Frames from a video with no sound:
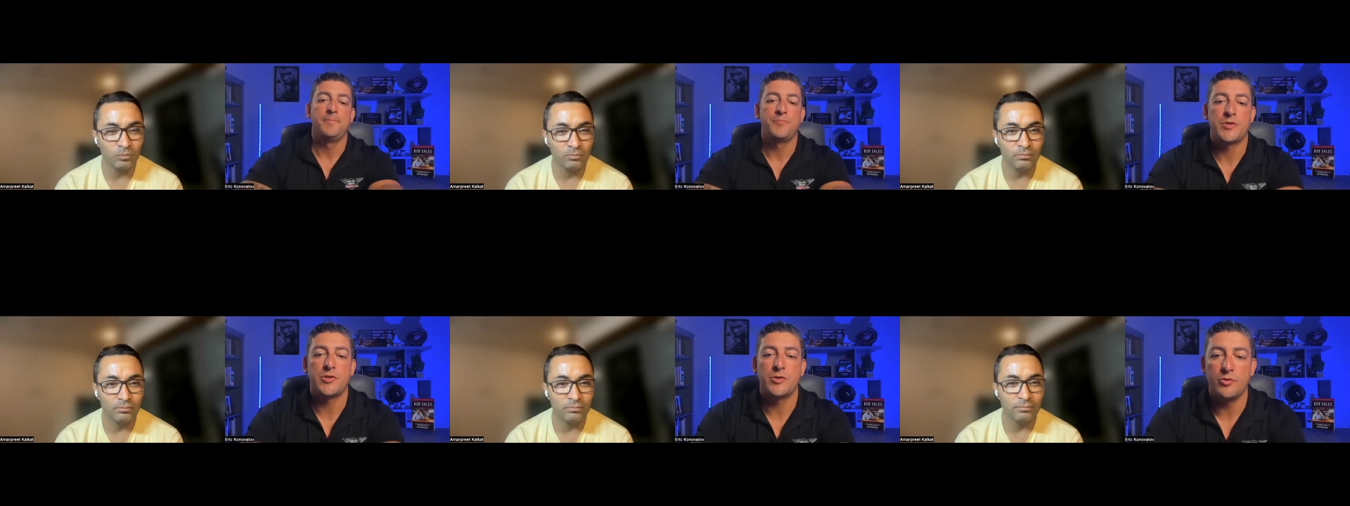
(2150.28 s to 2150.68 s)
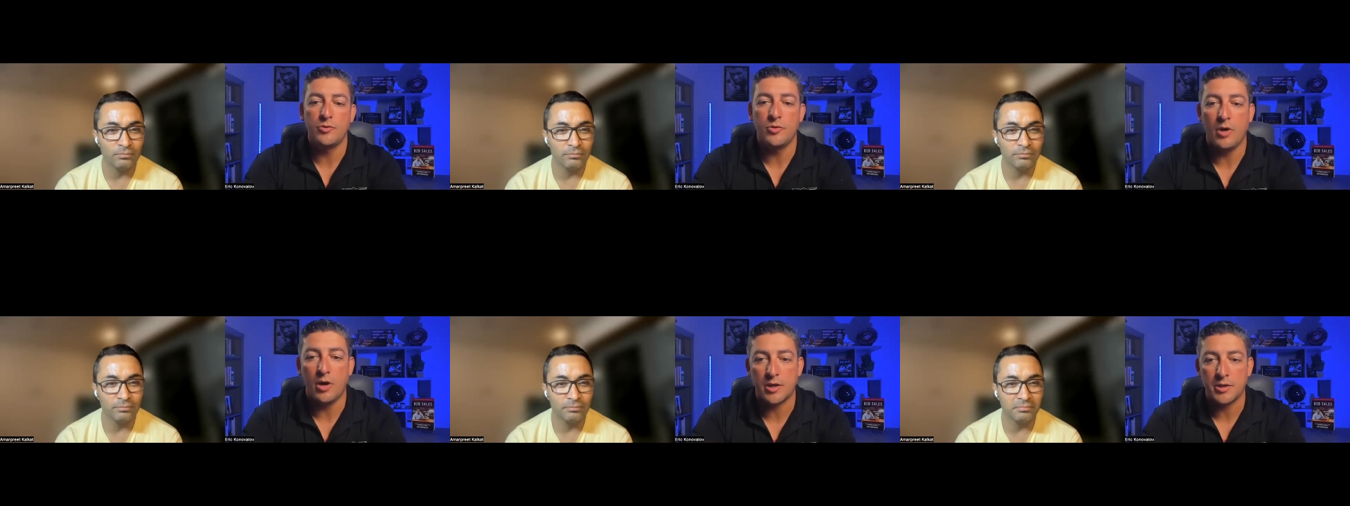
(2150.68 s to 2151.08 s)

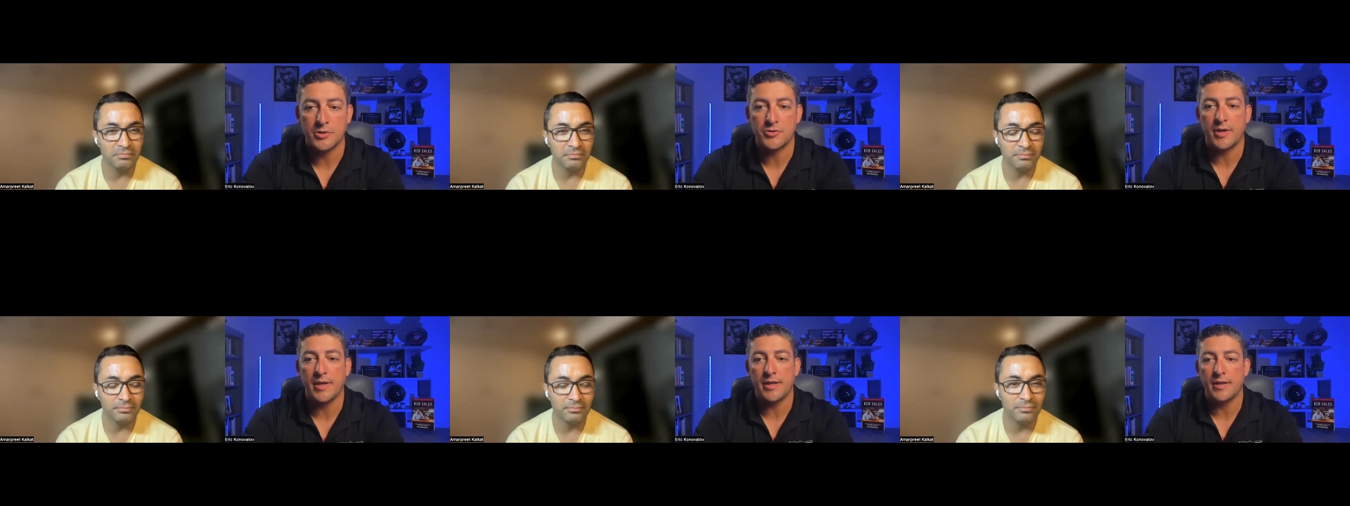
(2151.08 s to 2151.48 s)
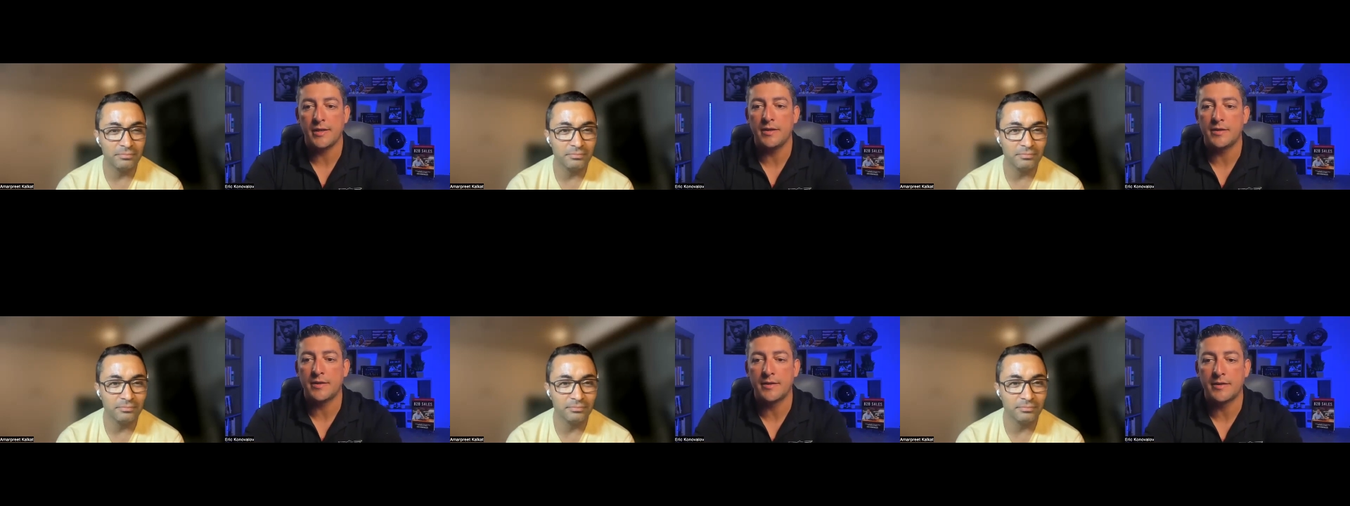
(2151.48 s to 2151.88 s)
Speaker 1: to our training
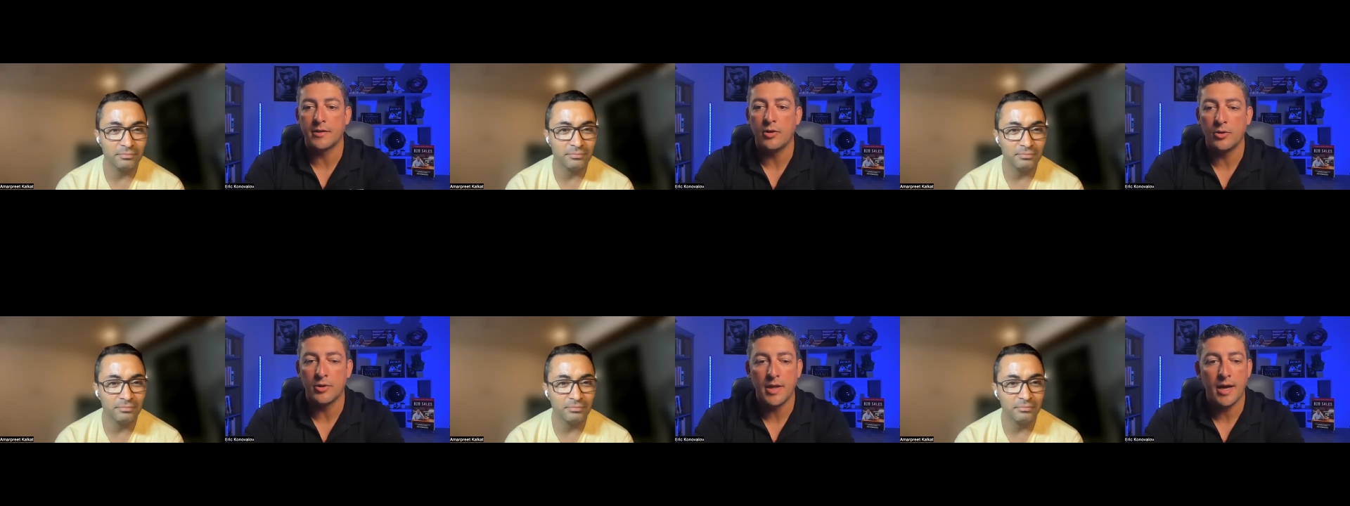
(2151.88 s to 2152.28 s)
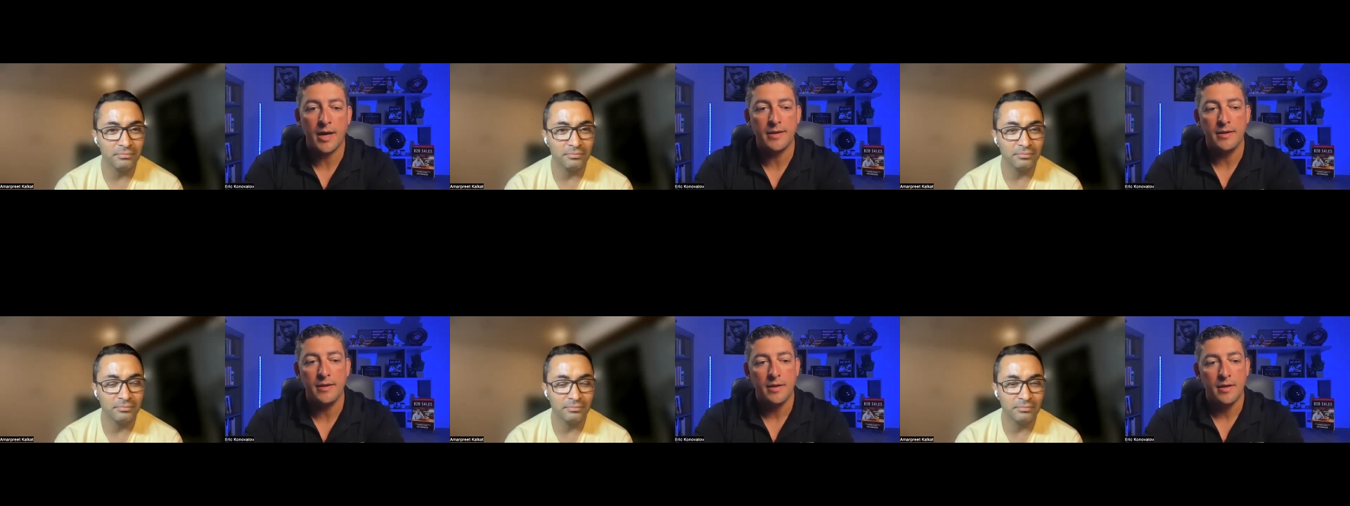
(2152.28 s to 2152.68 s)
here at the goal
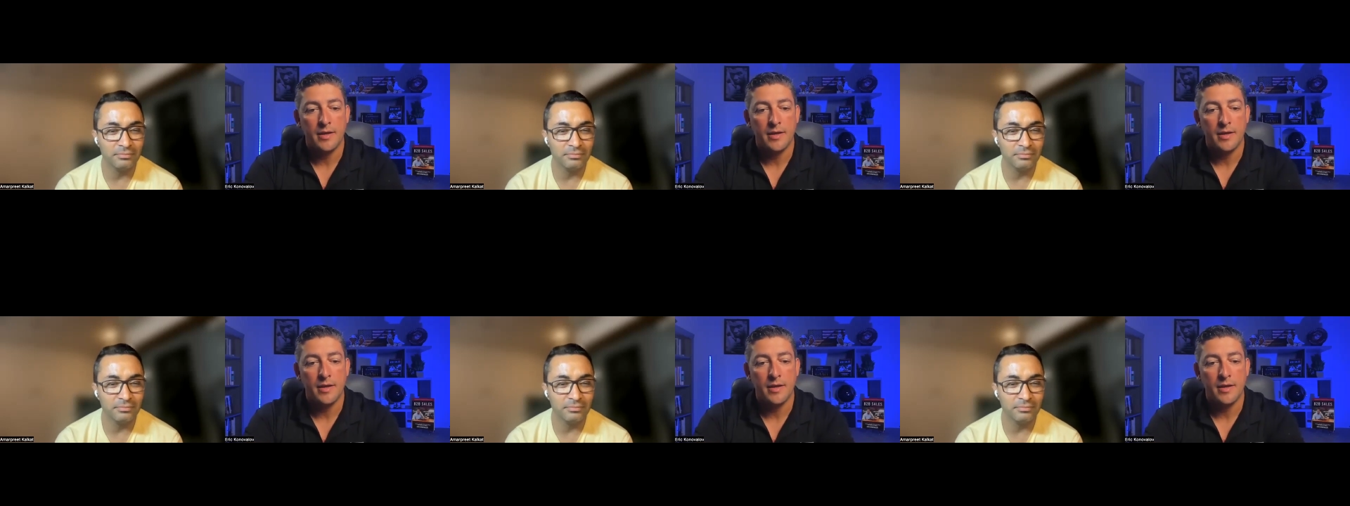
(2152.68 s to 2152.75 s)
guide